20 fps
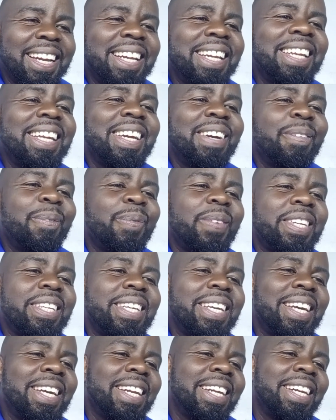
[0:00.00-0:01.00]

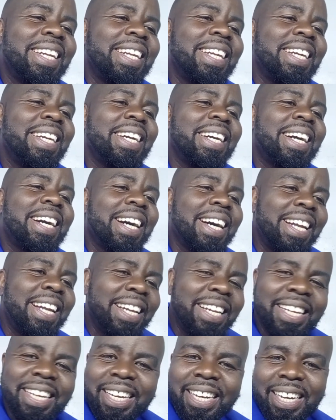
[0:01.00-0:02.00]
MTN.
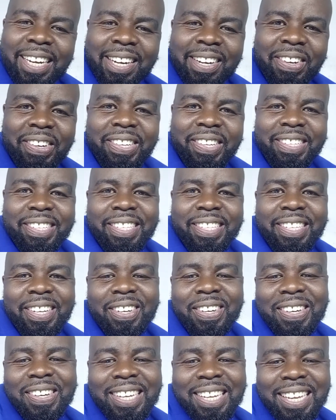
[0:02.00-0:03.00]
Kali, how is the
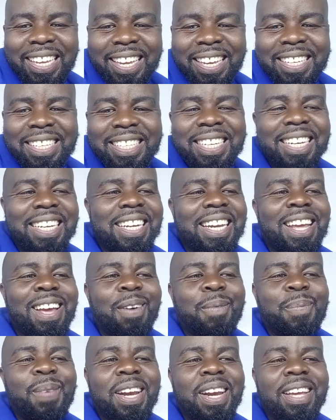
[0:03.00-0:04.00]
going? Yesterday I
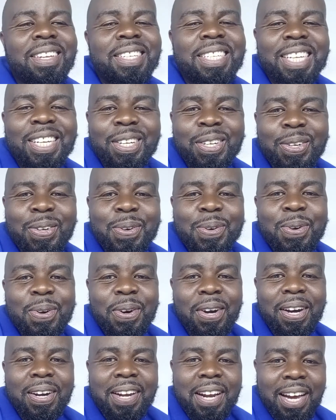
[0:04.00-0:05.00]
blasted you
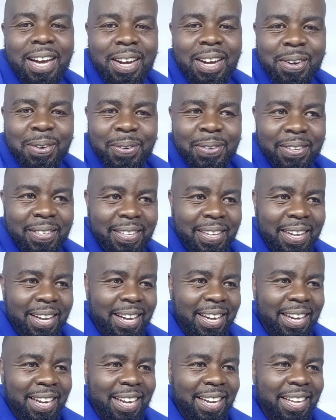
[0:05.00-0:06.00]
on Uncle's
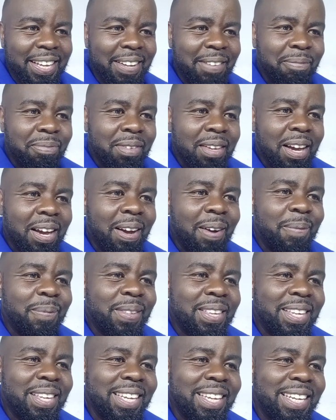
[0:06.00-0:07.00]
channel.
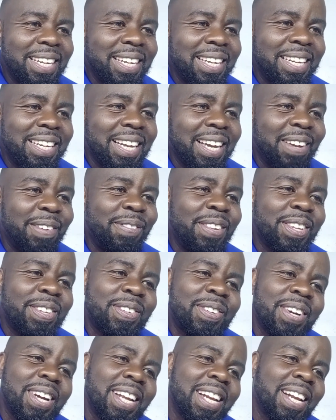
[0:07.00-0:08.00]
I'm in. I miss
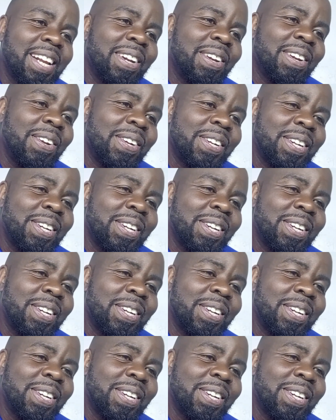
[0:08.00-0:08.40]
quite a lot